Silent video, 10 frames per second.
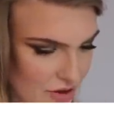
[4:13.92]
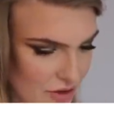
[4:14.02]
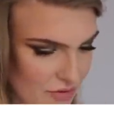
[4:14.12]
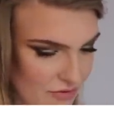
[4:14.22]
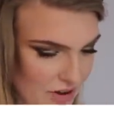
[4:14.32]

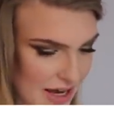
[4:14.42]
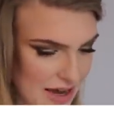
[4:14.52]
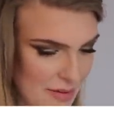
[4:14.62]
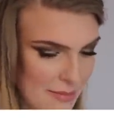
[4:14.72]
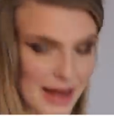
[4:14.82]
you
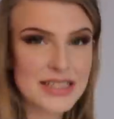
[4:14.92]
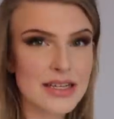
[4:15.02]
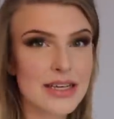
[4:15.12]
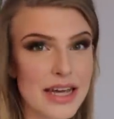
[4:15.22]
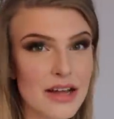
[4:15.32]

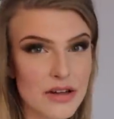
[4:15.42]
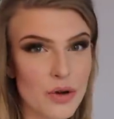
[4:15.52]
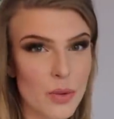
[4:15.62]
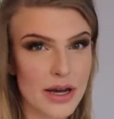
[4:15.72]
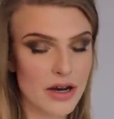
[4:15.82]
mentally ill
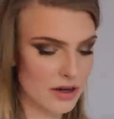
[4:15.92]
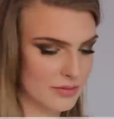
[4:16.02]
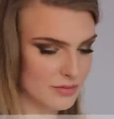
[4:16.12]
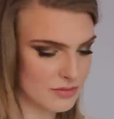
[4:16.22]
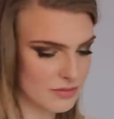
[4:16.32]
queer.